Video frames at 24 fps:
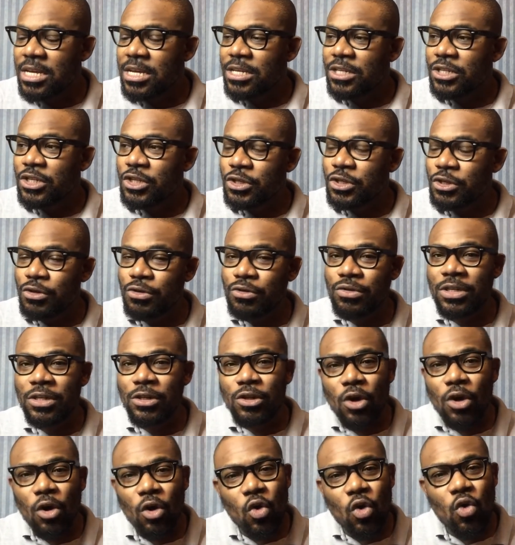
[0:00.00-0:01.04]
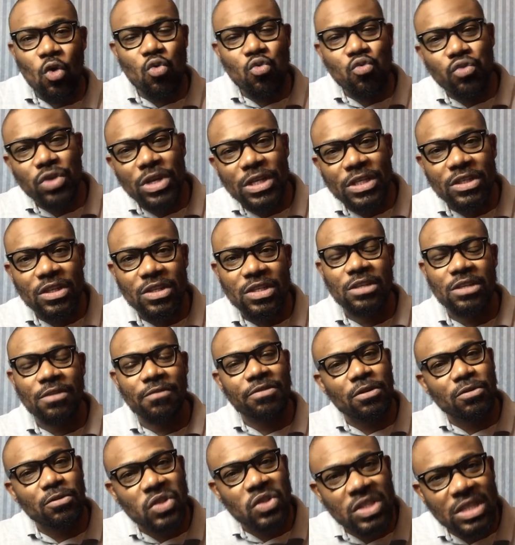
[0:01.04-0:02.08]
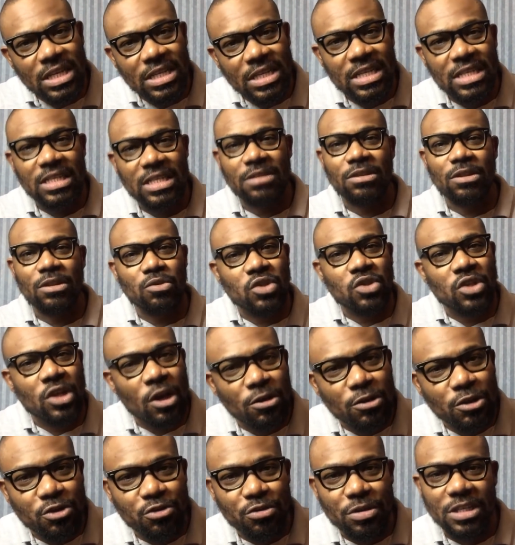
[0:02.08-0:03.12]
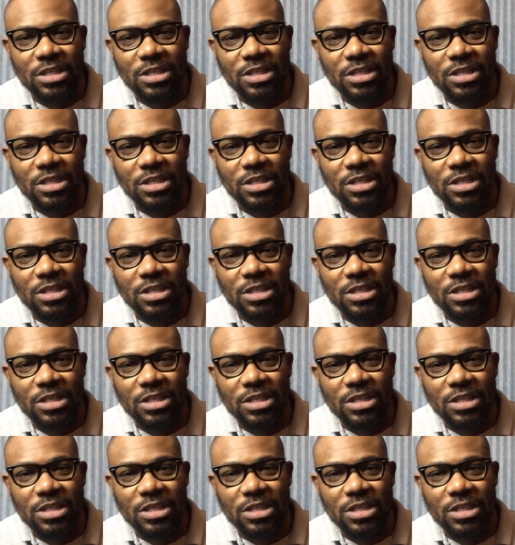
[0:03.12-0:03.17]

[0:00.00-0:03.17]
to the local resources of those cities and those countries,